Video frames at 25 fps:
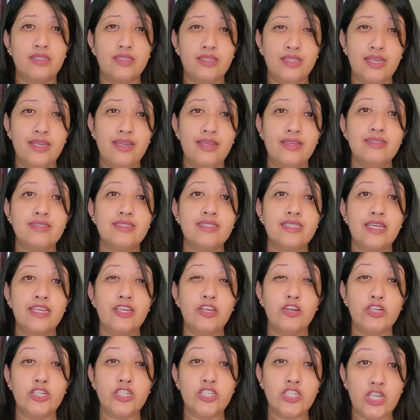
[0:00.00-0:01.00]
things that
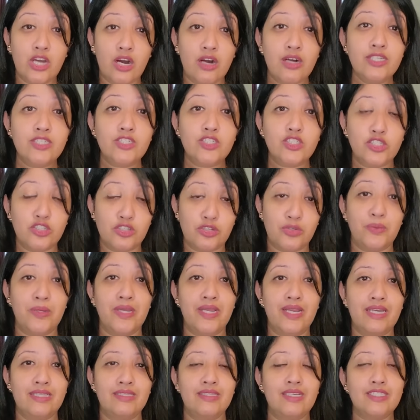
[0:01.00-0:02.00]
you're not
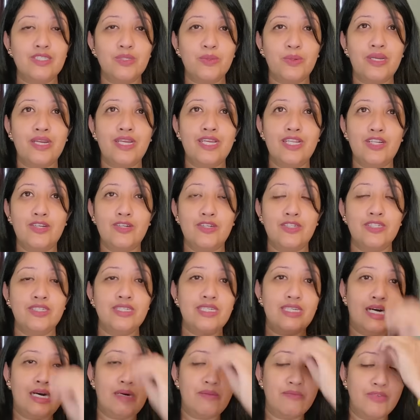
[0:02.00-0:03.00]
doing and that's what i learned
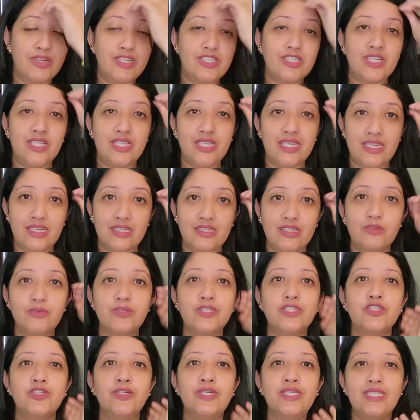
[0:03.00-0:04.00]
um, recently in a
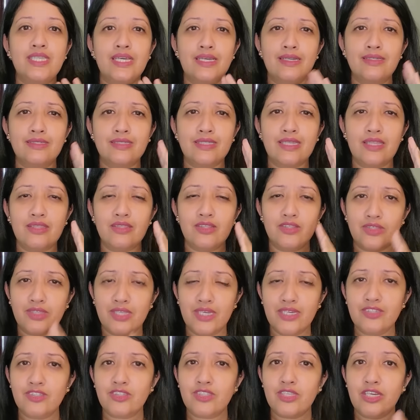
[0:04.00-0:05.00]
retreat that is that the
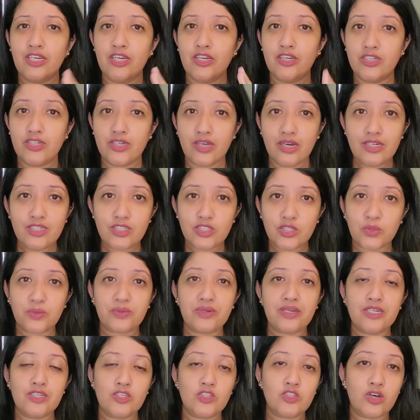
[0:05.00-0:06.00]
things that you're not
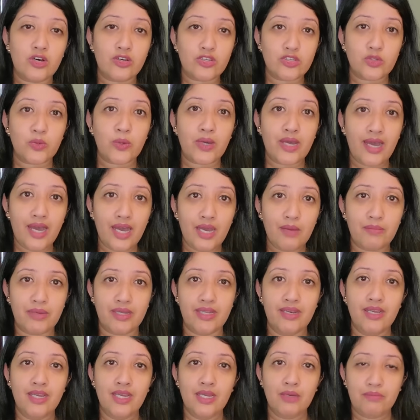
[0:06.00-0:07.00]
doing is also a
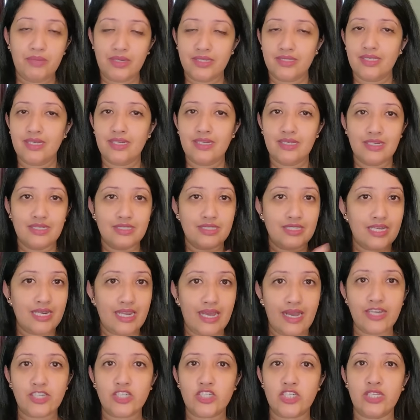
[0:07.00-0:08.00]
habit because it, it's an
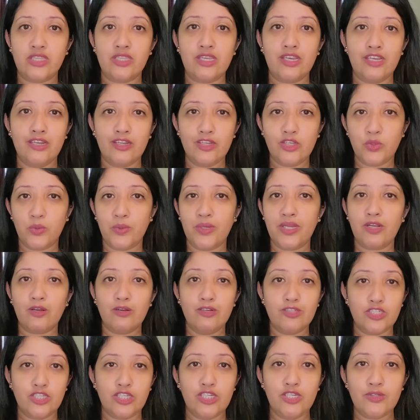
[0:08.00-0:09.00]
action that you're doing
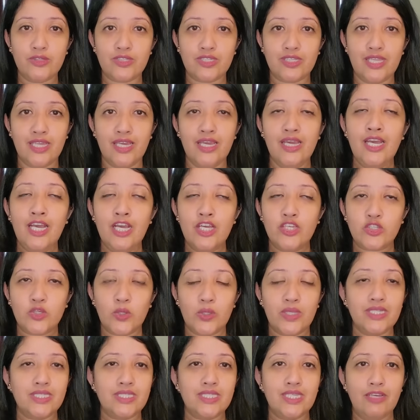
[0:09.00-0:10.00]
continuously so
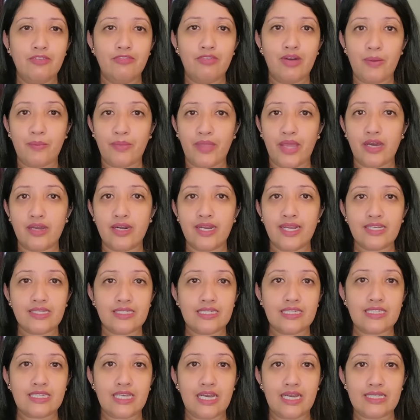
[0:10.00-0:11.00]
let's say if i'm not
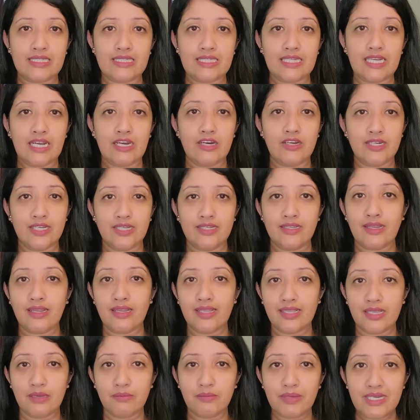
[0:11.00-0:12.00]
exercising on a
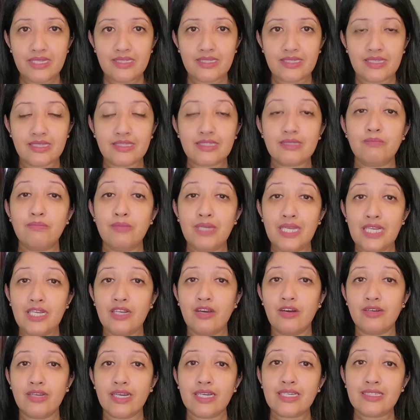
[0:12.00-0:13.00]
daily basis me
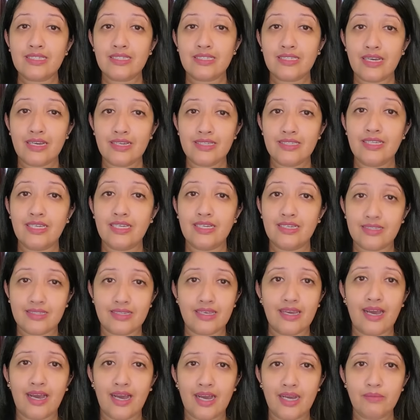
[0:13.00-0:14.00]
not exercising is
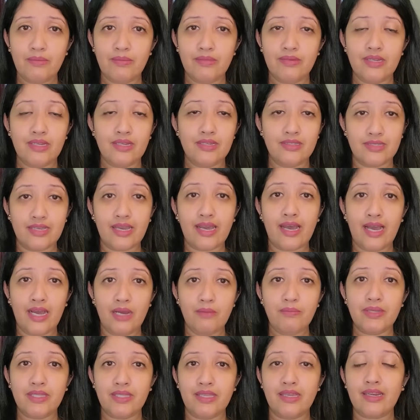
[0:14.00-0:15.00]
a habit is a
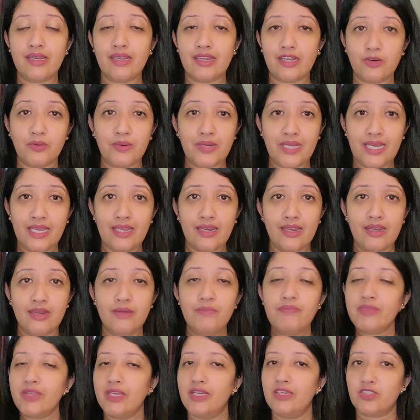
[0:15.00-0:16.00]
habit that i created
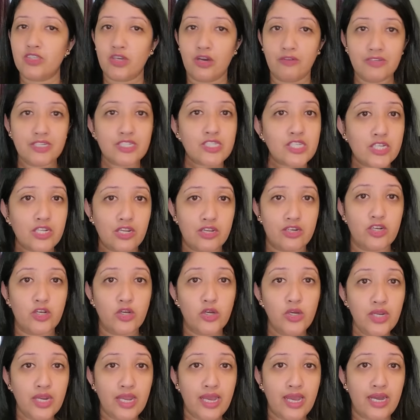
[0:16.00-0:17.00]
it's obviously not a
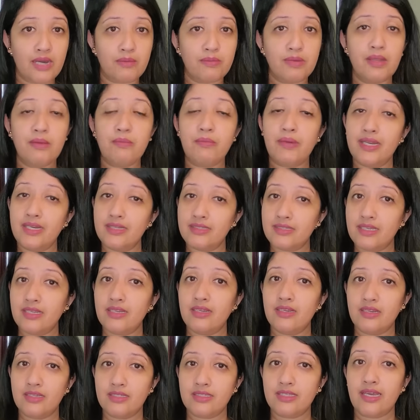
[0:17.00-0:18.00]
good habit but it's
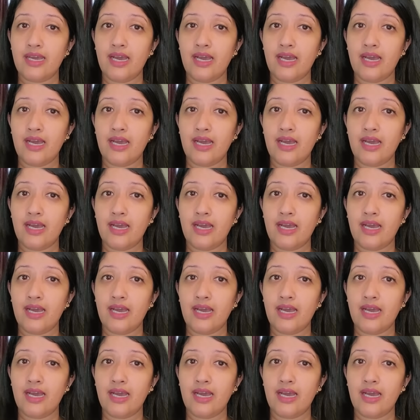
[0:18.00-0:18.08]
a it's a